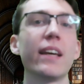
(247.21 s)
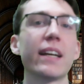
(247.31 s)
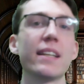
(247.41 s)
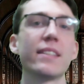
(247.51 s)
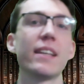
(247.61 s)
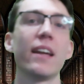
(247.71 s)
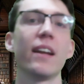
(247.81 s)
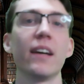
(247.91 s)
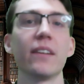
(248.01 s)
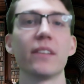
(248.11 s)
and like I said,
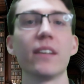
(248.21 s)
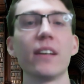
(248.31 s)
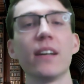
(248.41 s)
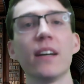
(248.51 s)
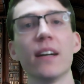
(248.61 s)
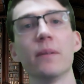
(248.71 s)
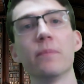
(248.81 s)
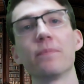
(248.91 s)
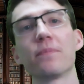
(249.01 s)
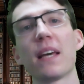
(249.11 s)
I
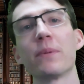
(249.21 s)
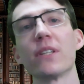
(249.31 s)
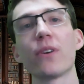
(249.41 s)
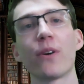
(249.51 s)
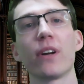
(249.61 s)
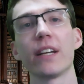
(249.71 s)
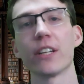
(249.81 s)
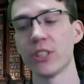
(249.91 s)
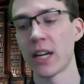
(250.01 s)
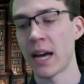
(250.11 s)
have been doing a really
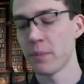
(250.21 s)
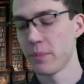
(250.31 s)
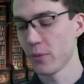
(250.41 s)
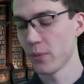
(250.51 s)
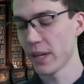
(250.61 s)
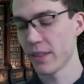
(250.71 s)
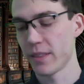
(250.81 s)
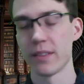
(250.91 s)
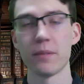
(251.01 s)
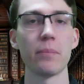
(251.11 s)
good job
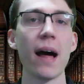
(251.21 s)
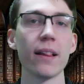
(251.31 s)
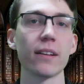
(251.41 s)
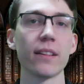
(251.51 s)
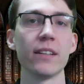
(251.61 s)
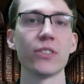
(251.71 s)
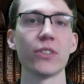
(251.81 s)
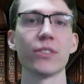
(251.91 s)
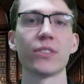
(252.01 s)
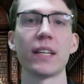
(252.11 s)
with palette
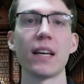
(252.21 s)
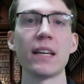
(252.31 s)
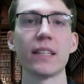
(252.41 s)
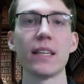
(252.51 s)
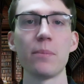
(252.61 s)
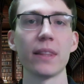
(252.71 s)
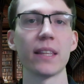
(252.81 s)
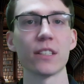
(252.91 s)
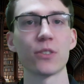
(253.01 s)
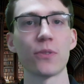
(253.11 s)
cleansers and keeping
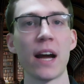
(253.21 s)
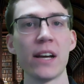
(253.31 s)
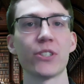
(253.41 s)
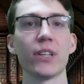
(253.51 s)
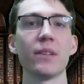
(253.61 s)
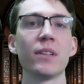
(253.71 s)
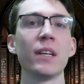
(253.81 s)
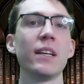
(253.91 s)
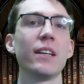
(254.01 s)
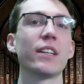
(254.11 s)
things fresh and
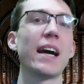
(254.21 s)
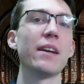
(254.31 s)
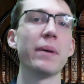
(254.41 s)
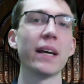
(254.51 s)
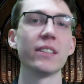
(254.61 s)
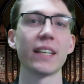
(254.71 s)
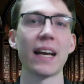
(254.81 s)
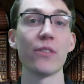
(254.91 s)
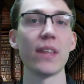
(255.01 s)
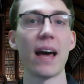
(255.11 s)
kind of balancing
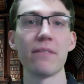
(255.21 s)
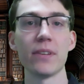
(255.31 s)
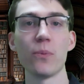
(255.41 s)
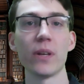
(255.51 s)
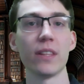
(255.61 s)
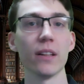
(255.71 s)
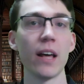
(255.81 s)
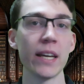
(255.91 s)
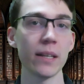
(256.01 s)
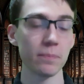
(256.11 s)
out the heavy with the
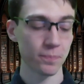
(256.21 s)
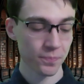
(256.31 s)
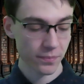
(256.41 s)
light.